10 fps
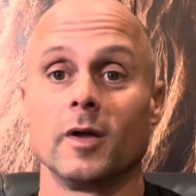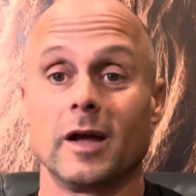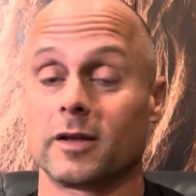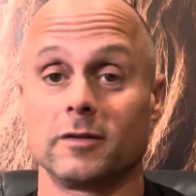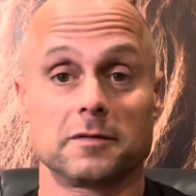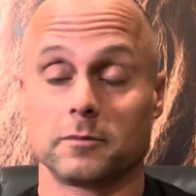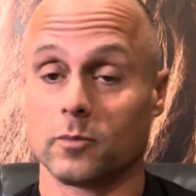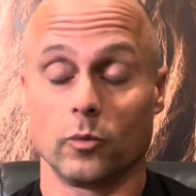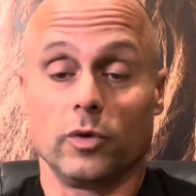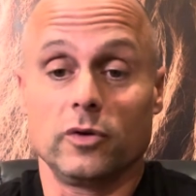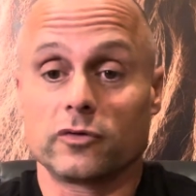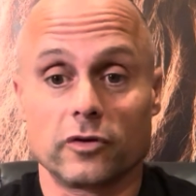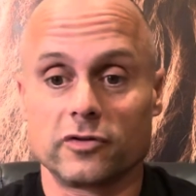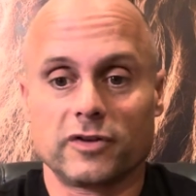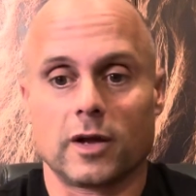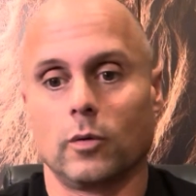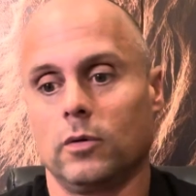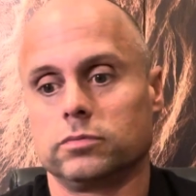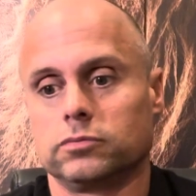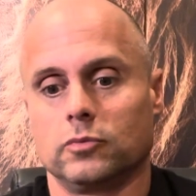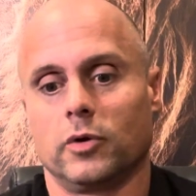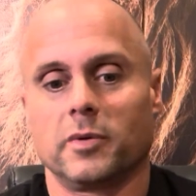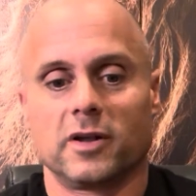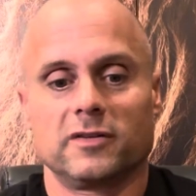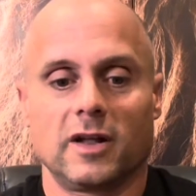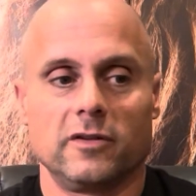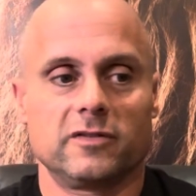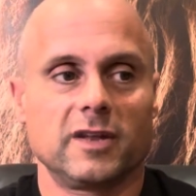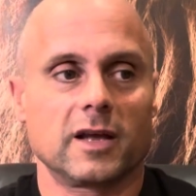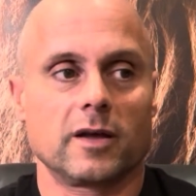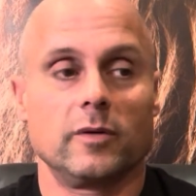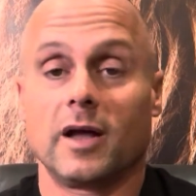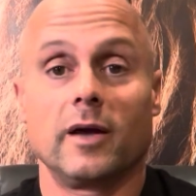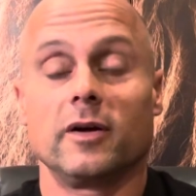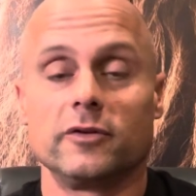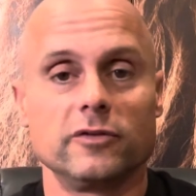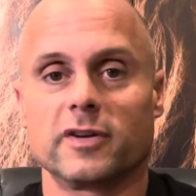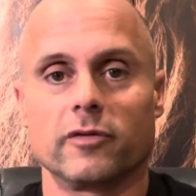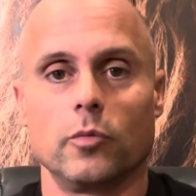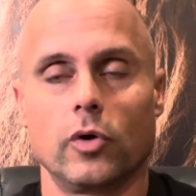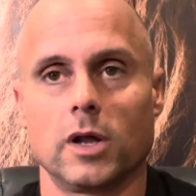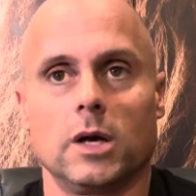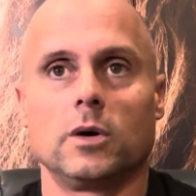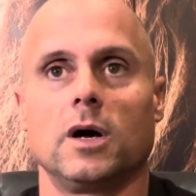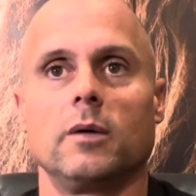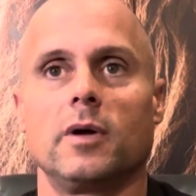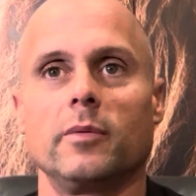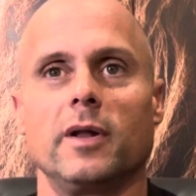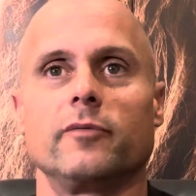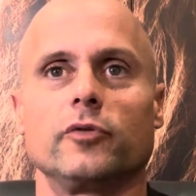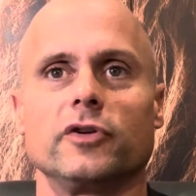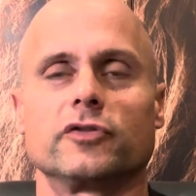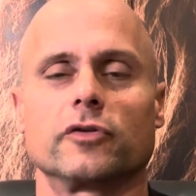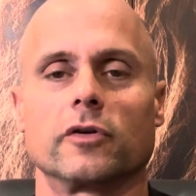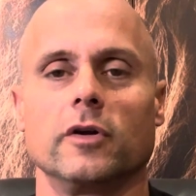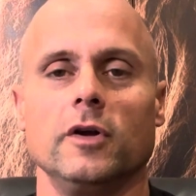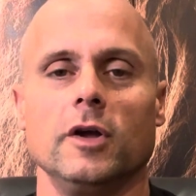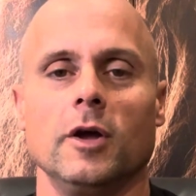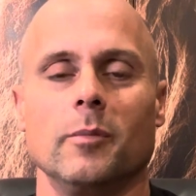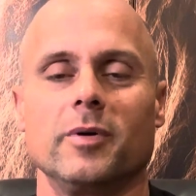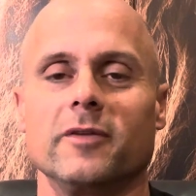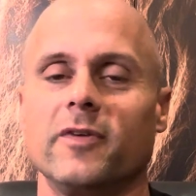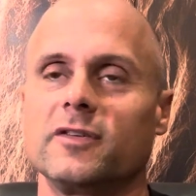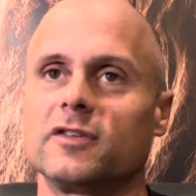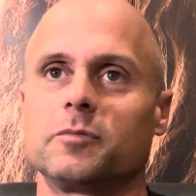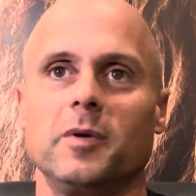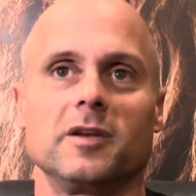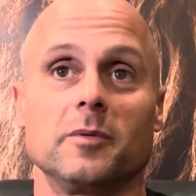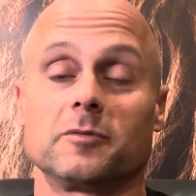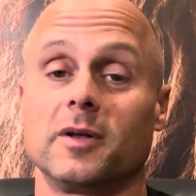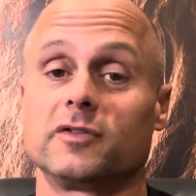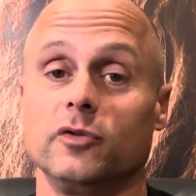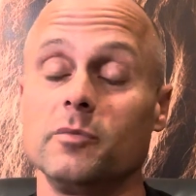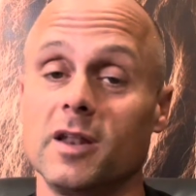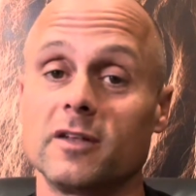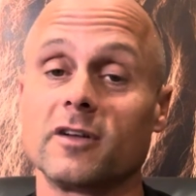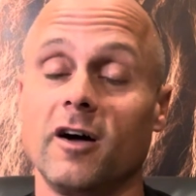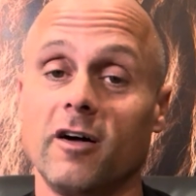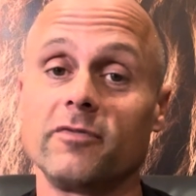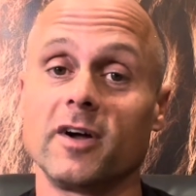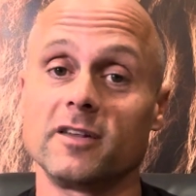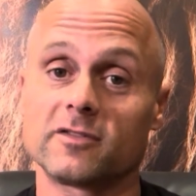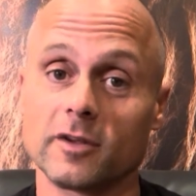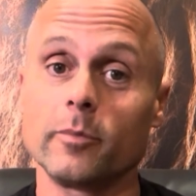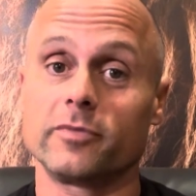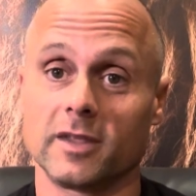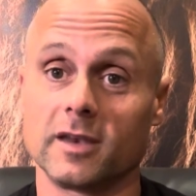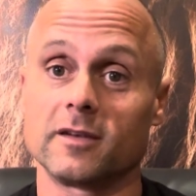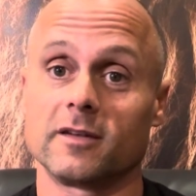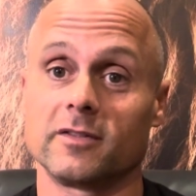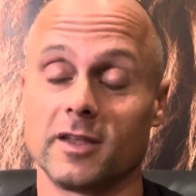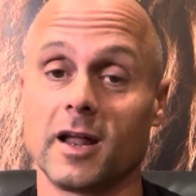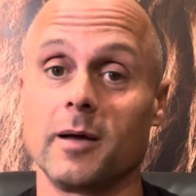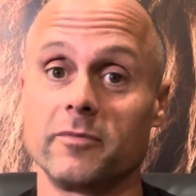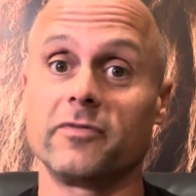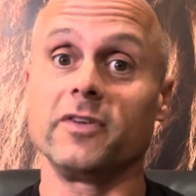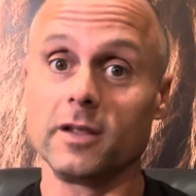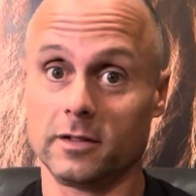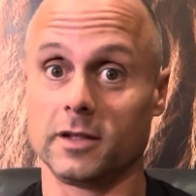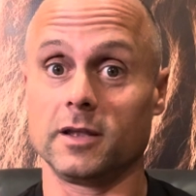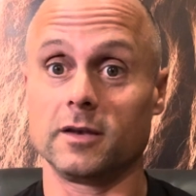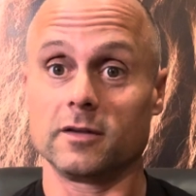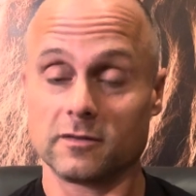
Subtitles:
Because when you start your stack, well, what am I going to title the stack? I do this every morning. I'm not even really sure. But if I just spend just about 2 minutes, I'll find something that I'm feeling